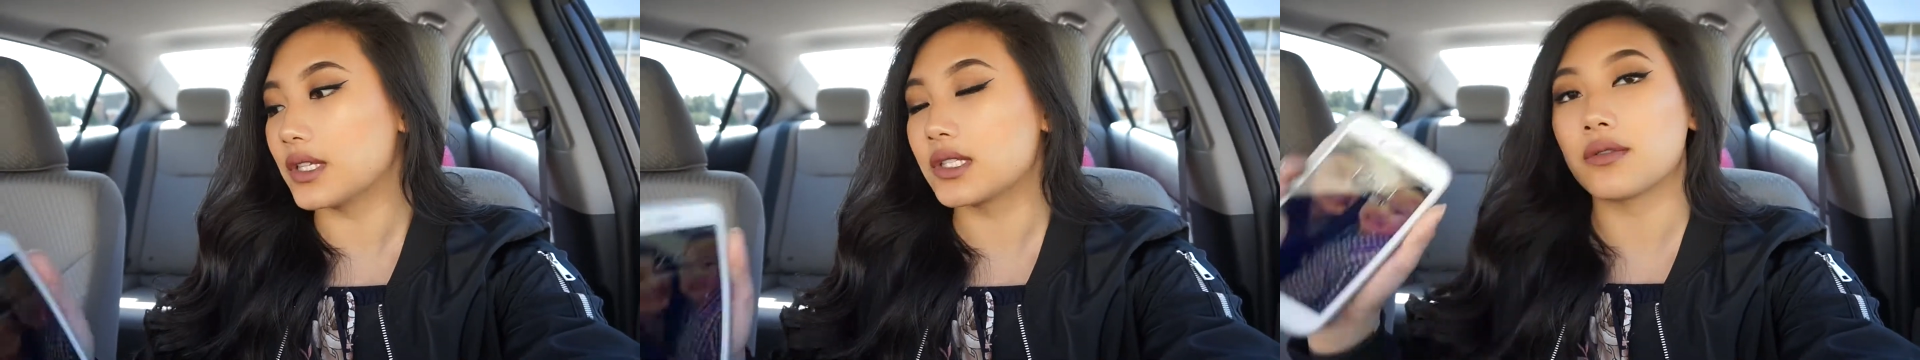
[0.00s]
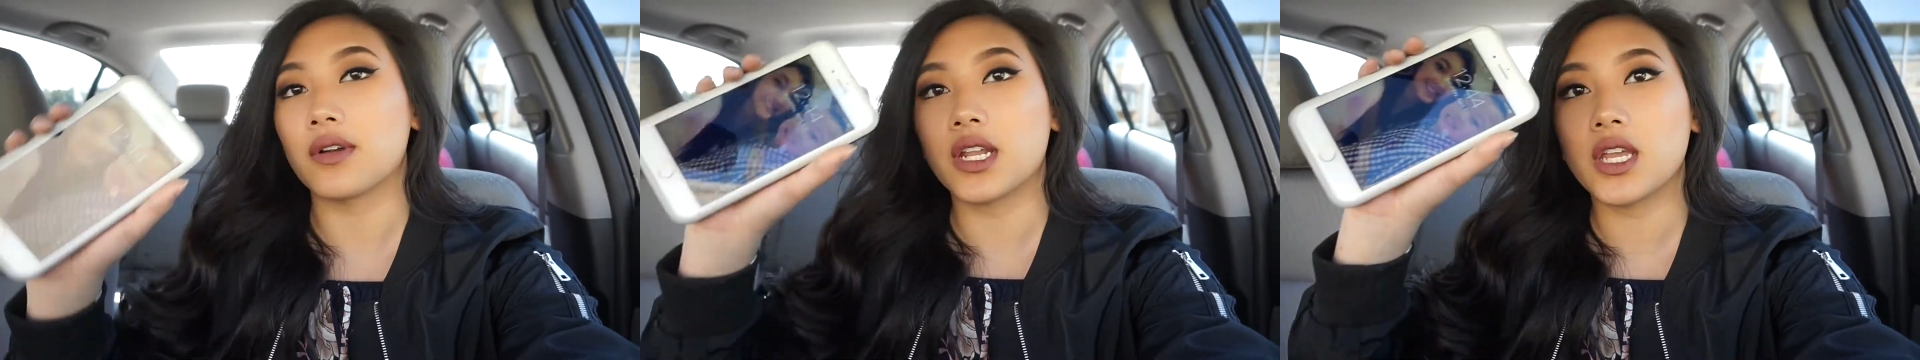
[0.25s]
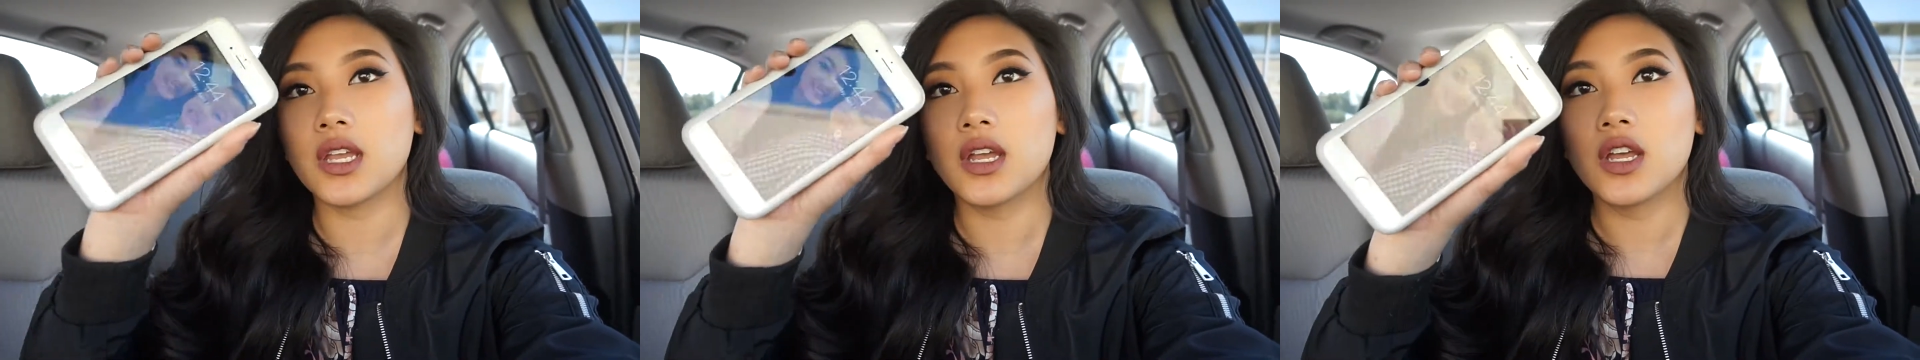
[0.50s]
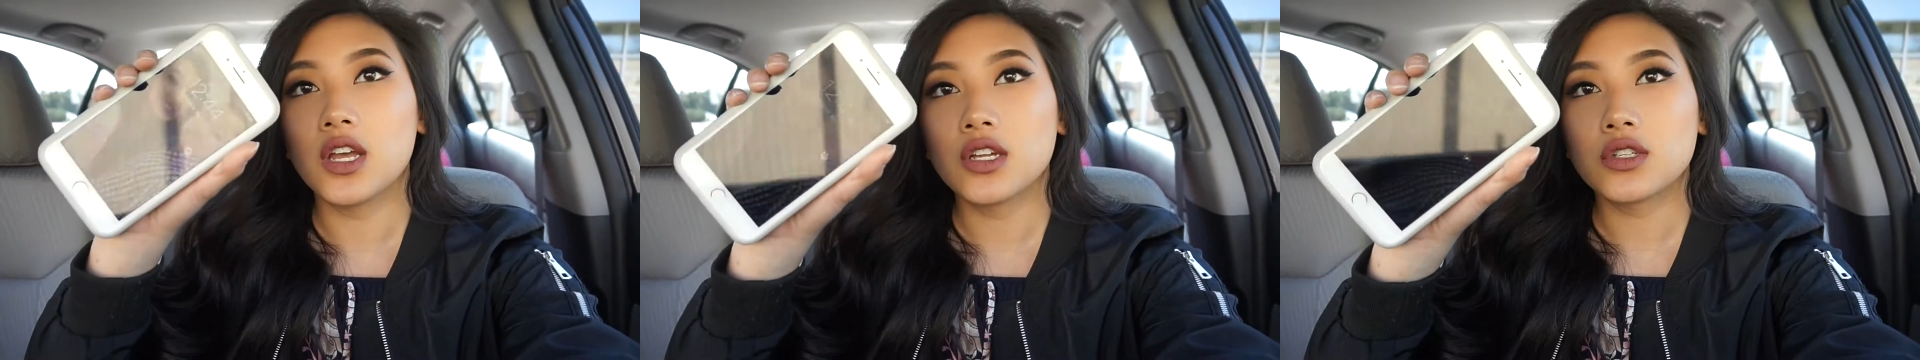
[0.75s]
It's already
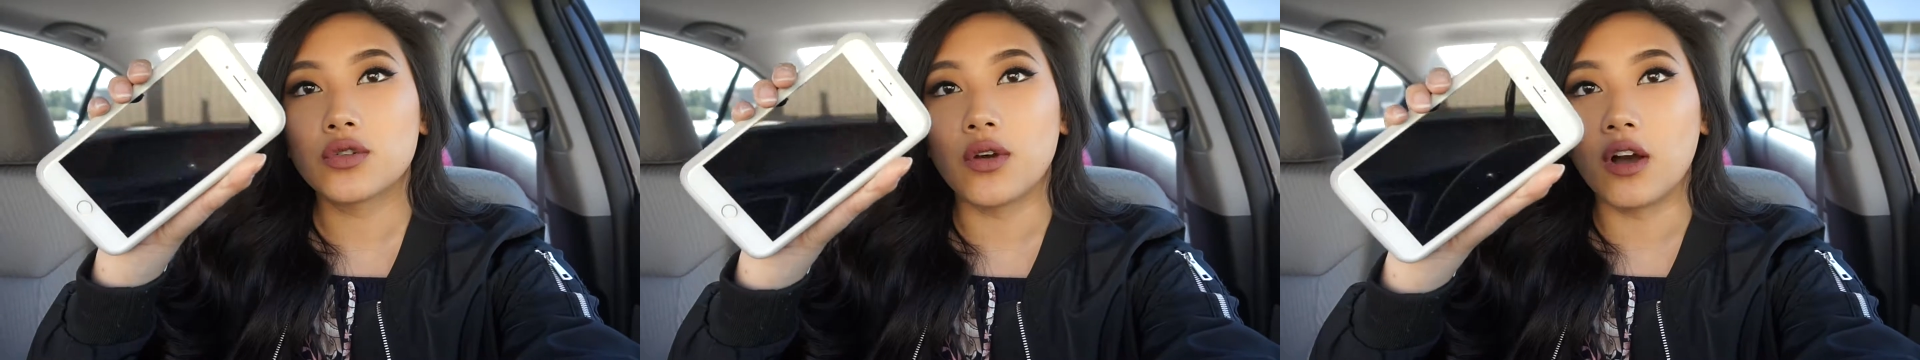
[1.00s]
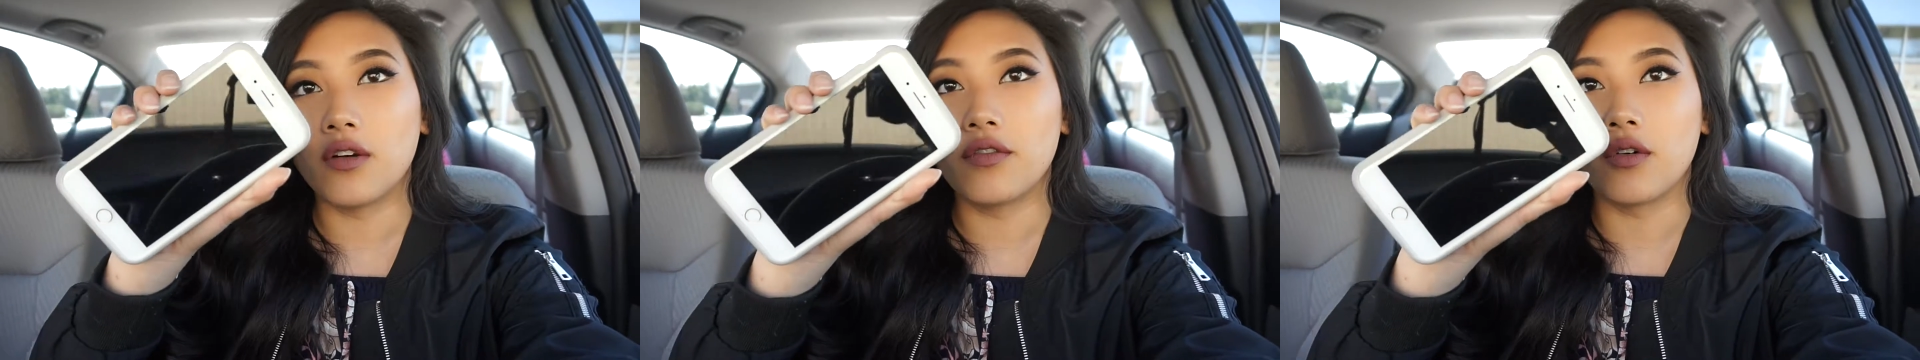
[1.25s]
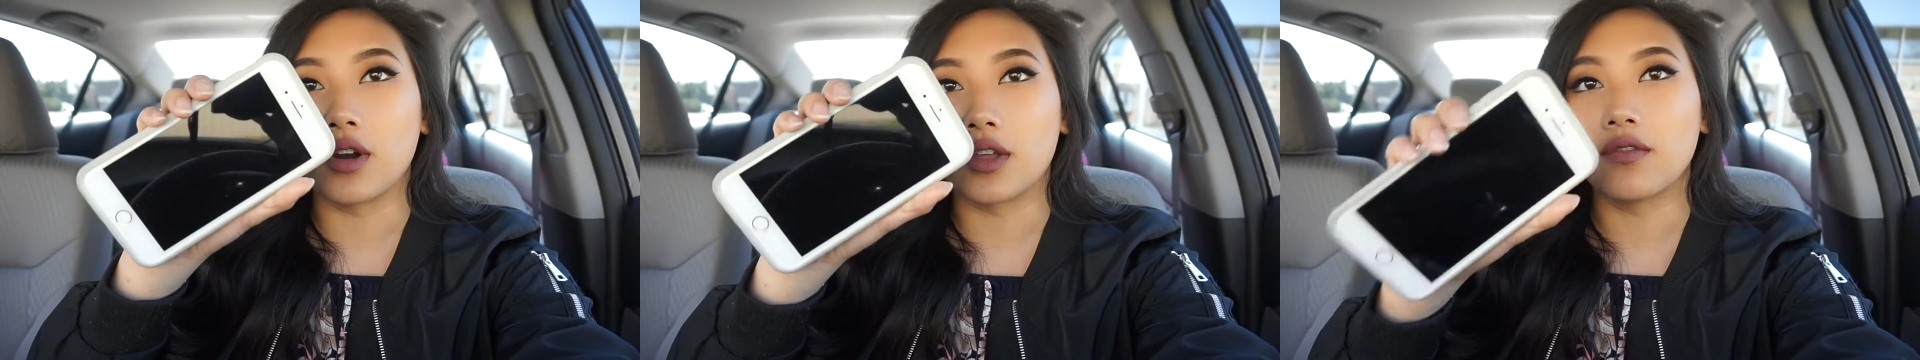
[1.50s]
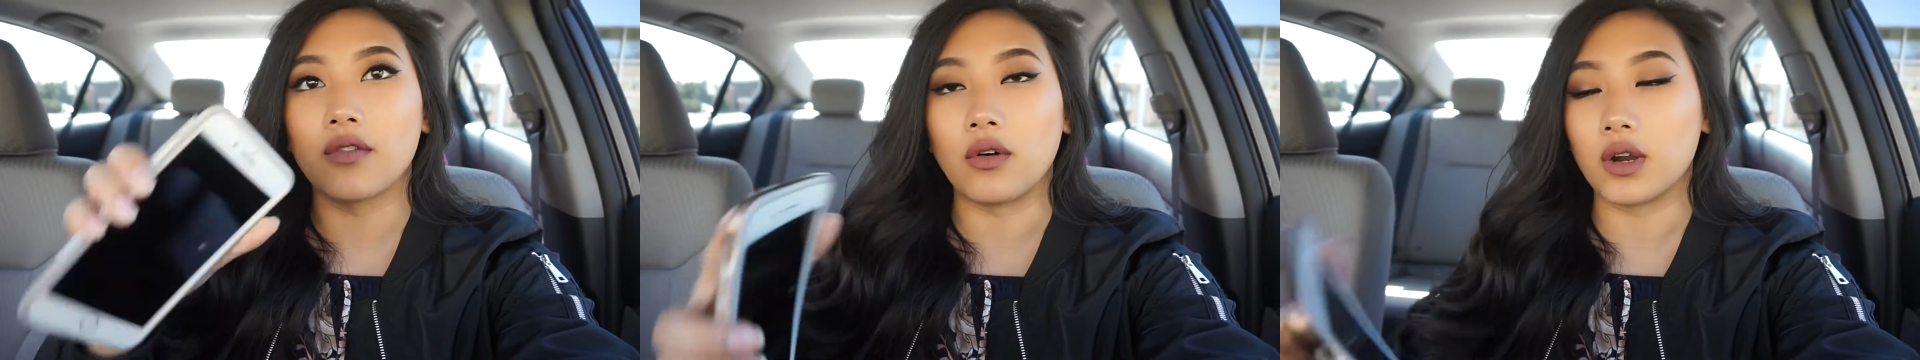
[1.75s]

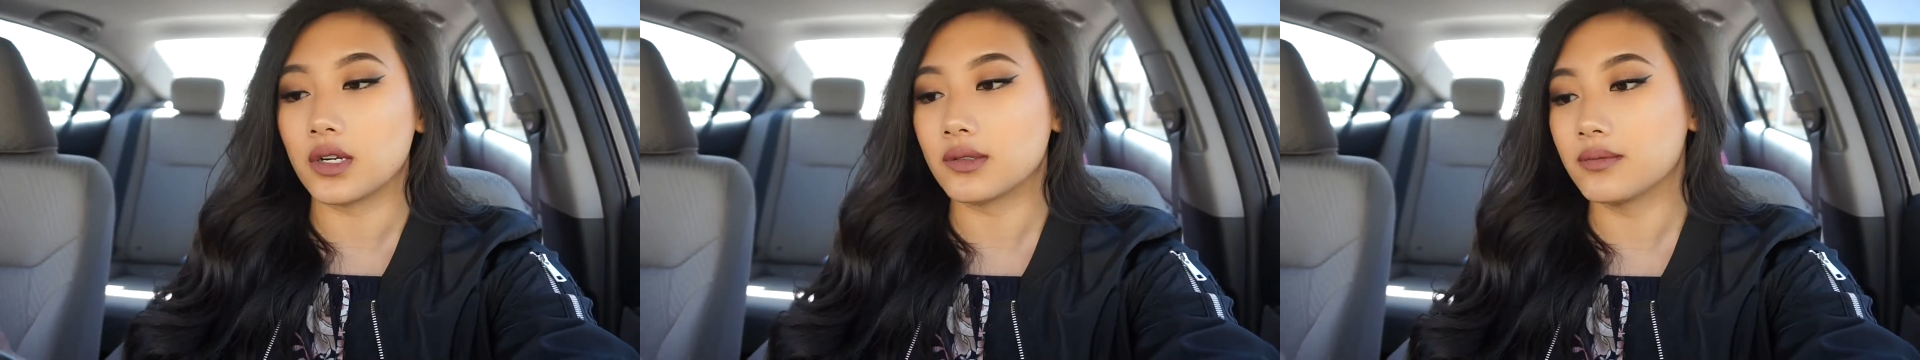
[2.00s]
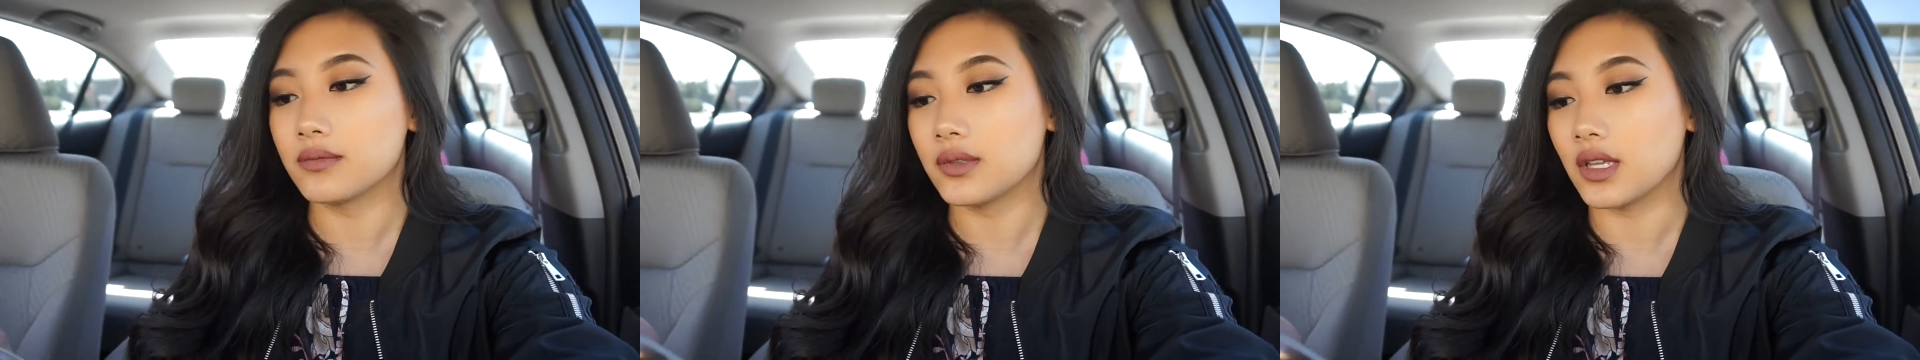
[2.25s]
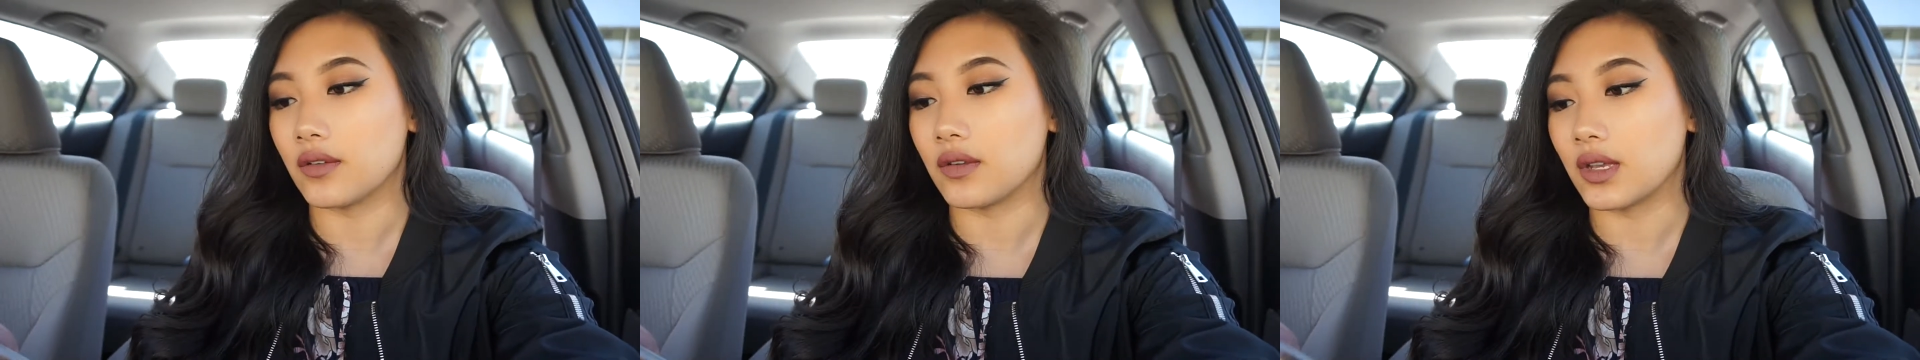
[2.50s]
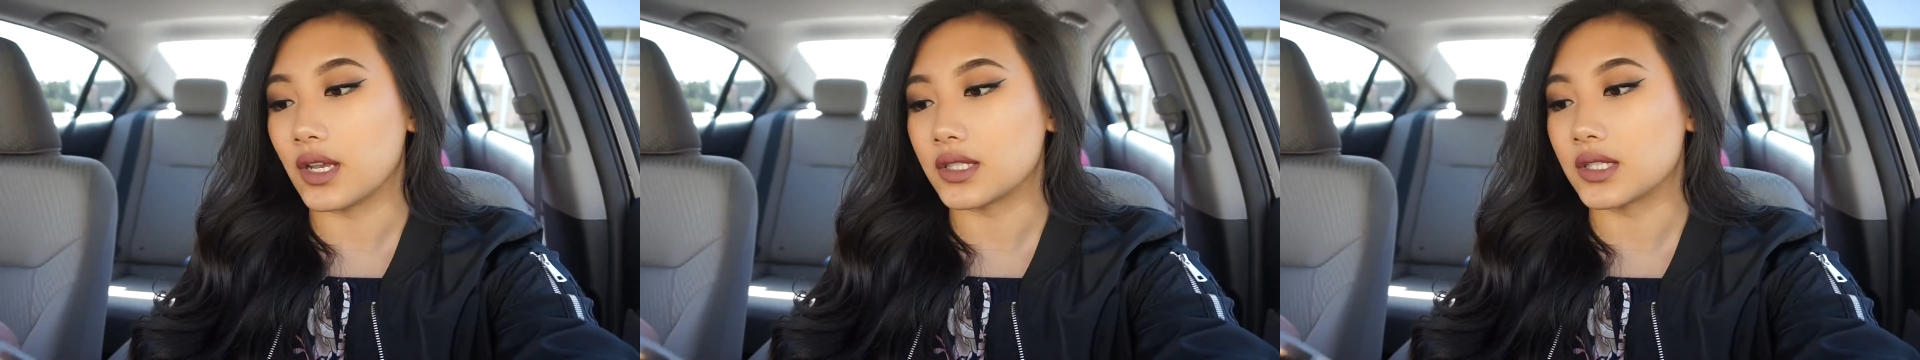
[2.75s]
12:44, if
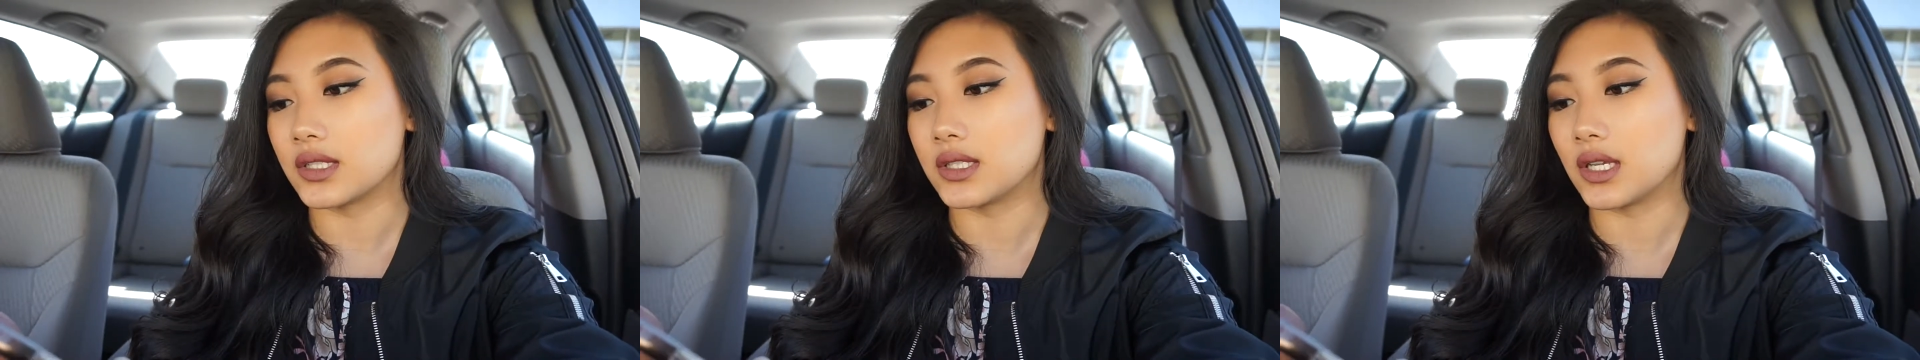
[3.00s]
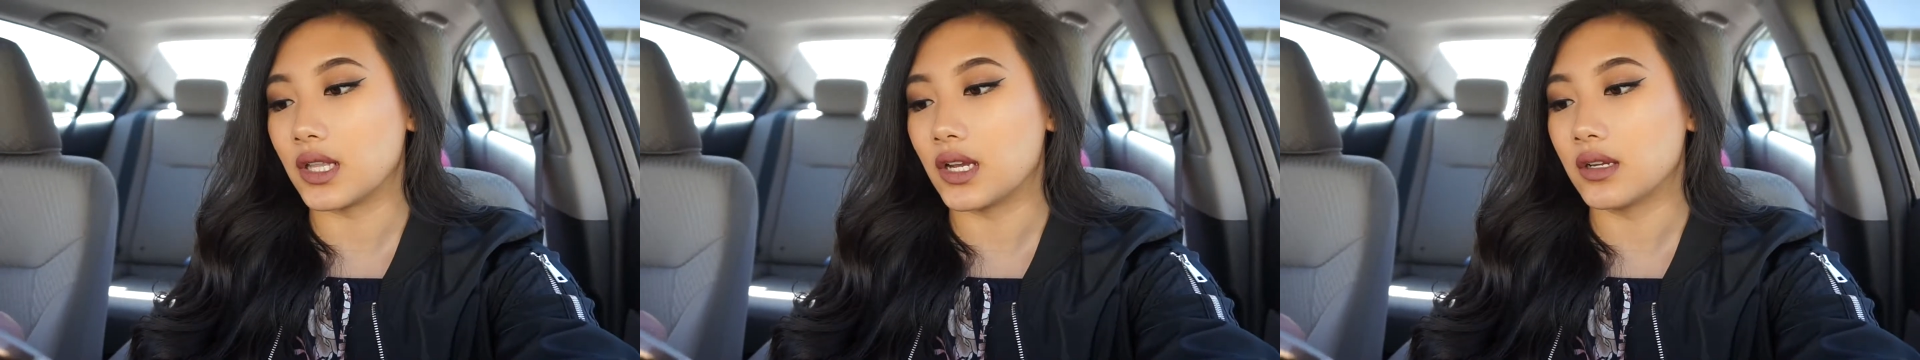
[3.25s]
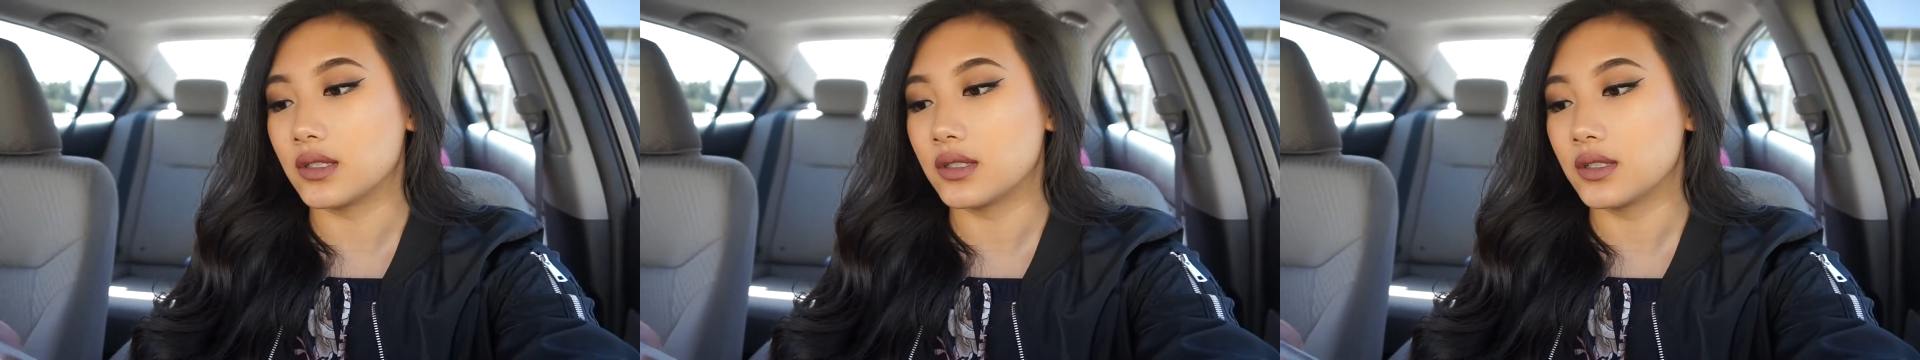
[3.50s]
you guys can see that.